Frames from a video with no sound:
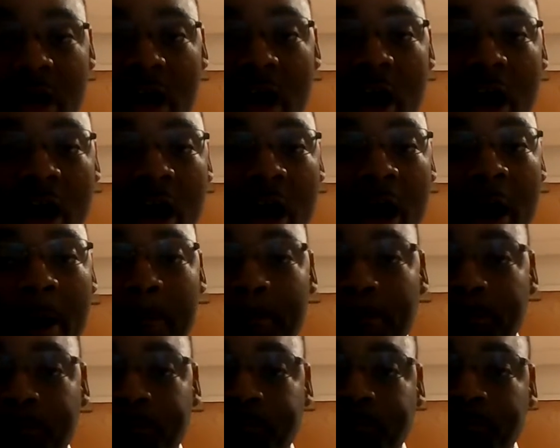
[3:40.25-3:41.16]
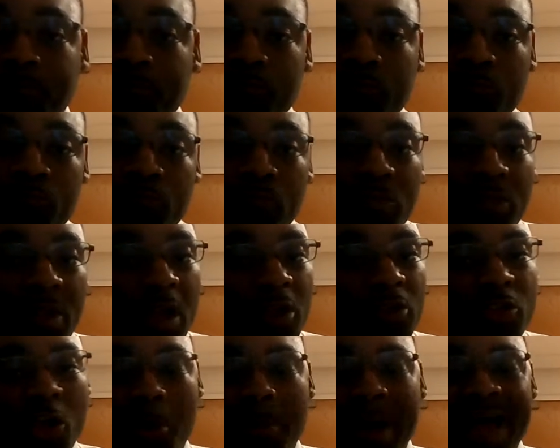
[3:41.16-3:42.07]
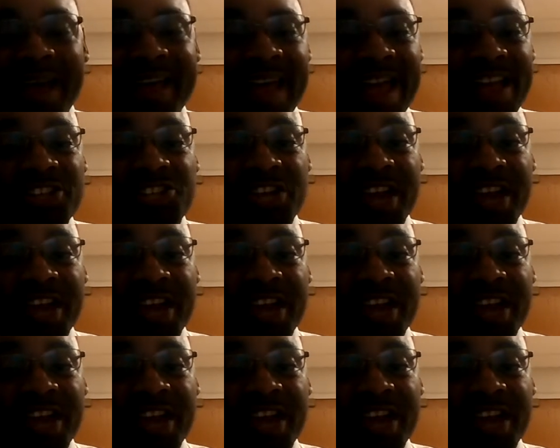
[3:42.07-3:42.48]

Um, nobody can